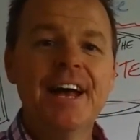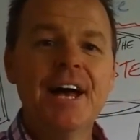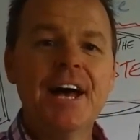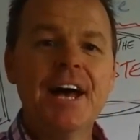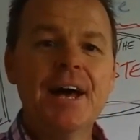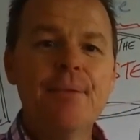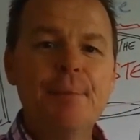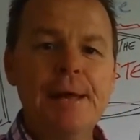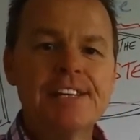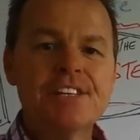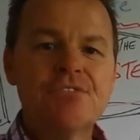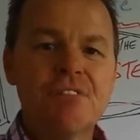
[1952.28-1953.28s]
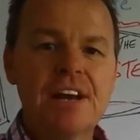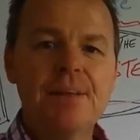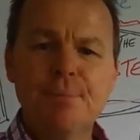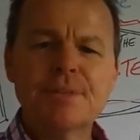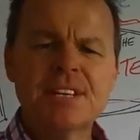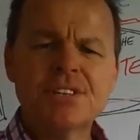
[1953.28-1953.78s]
but you really
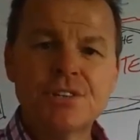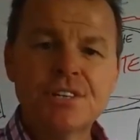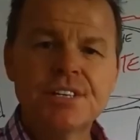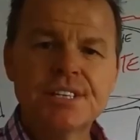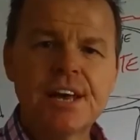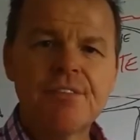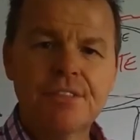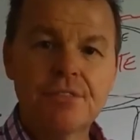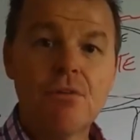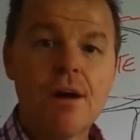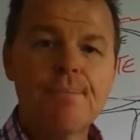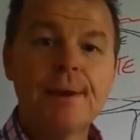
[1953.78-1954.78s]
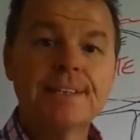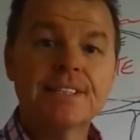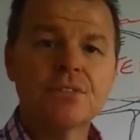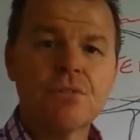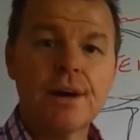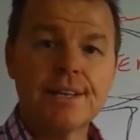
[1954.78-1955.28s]
position yourself in the right place at
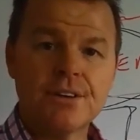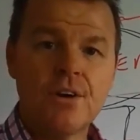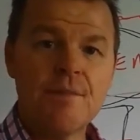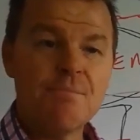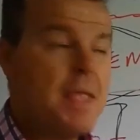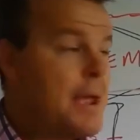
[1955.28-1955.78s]
the right time.